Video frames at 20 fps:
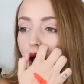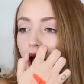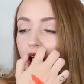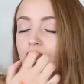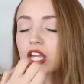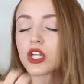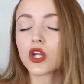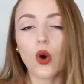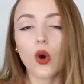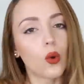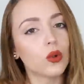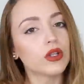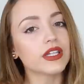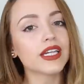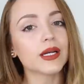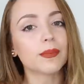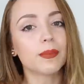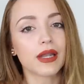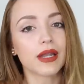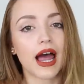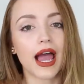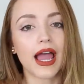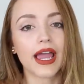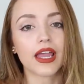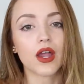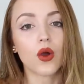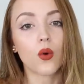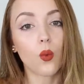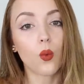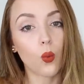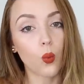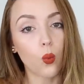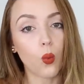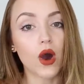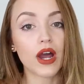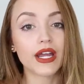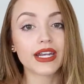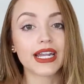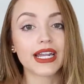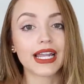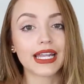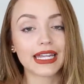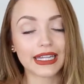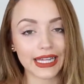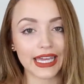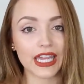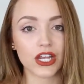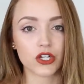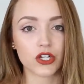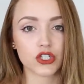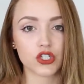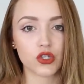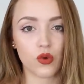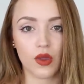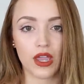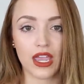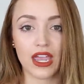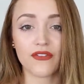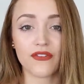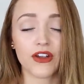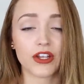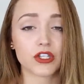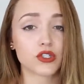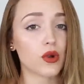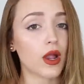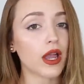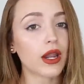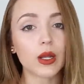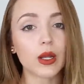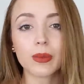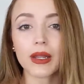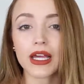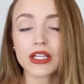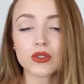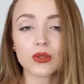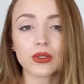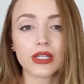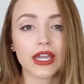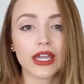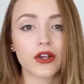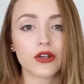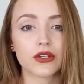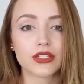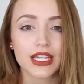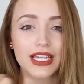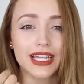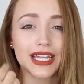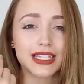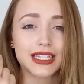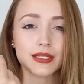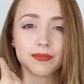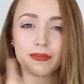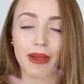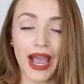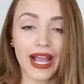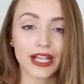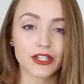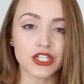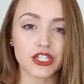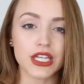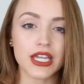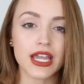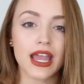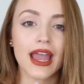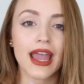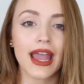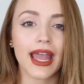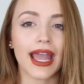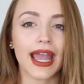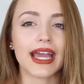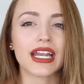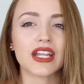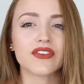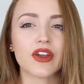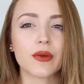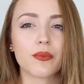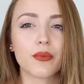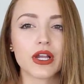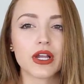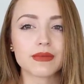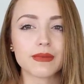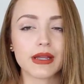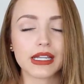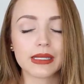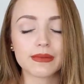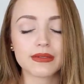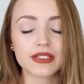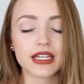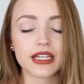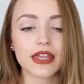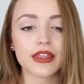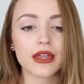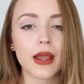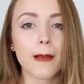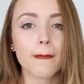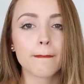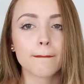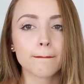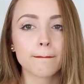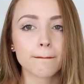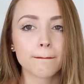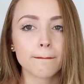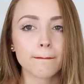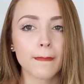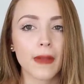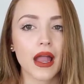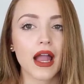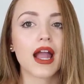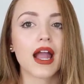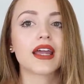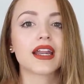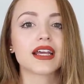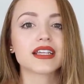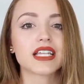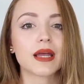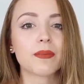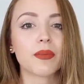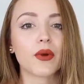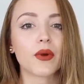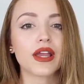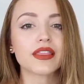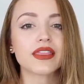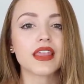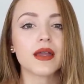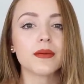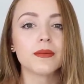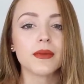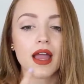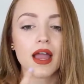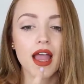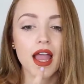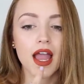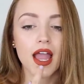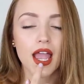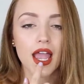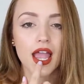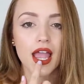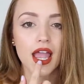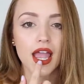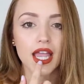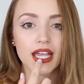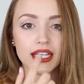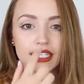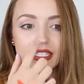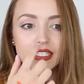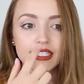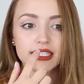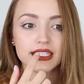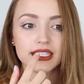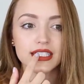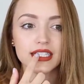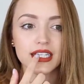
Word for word: I could only apply one layer to it. If I try to apply two layers, it gets patchy. And if I press my lips together and I separate them, it